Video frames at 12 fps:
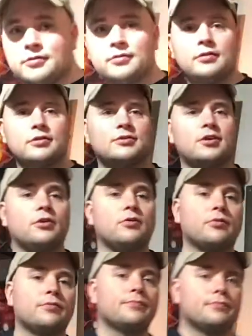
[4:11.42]
So
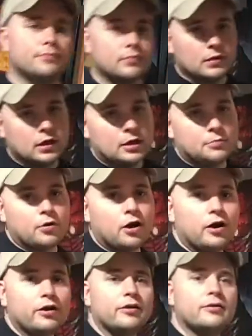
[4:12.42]
he brought
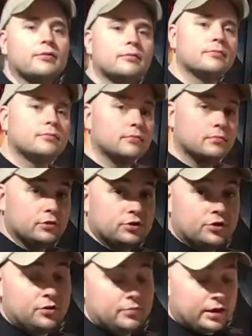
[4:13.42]
it
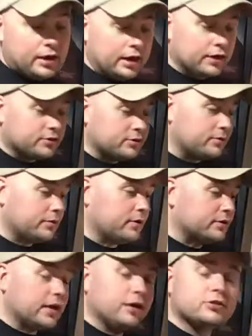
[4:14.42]
to me, actually, because
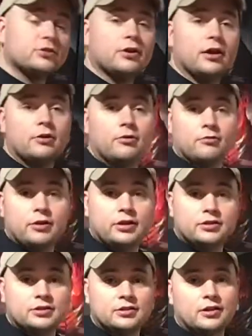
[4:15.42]
I was trying to
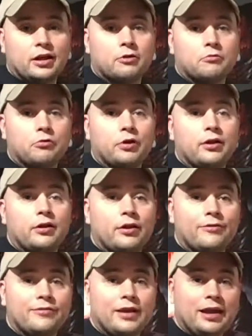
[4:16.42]
arrange to, like, rent a
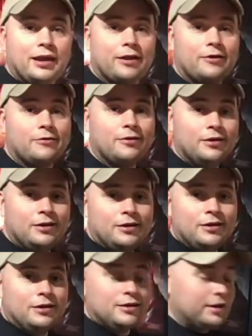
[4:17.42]
van
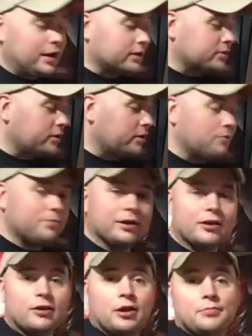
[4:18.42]
to actually go pick it
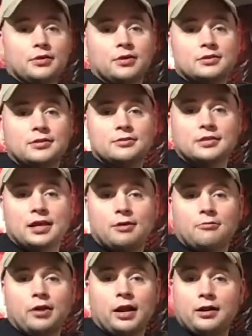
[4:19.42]
up because it was kind of
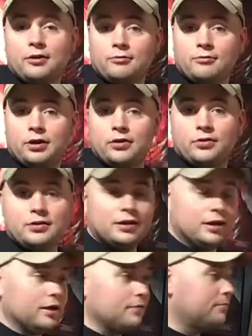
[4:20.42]
raining around the
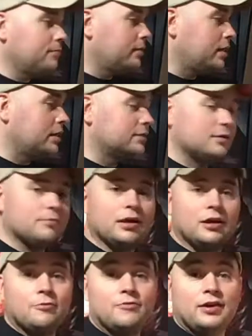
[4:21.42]
time. And I said, man, a
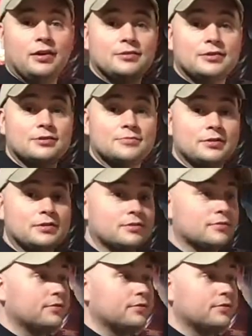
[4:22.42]
van's expensive.